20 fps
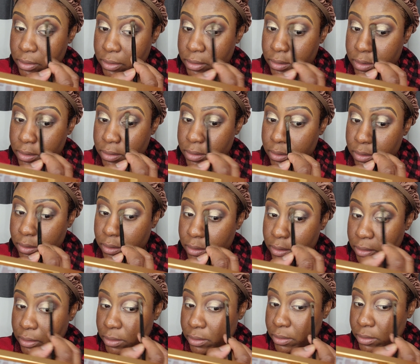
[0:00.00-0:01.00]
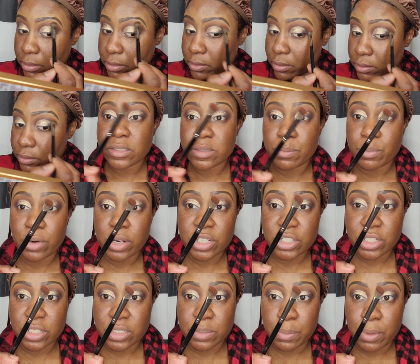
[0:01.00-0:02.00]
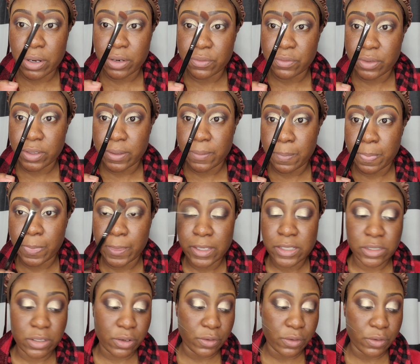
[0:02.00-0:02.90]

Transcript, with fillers: to this look. This brush is perfect.